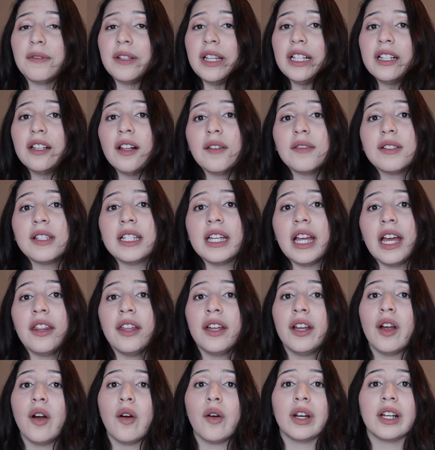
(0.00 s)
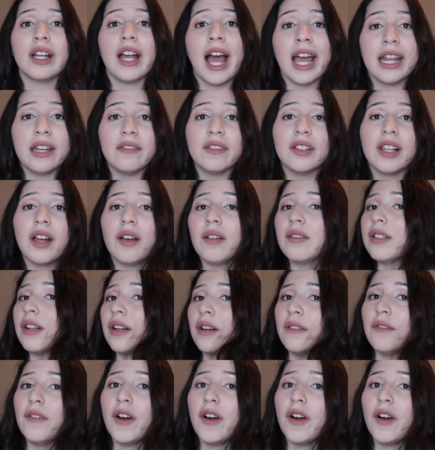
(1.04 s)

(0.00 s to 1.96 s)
really close together or kind of close or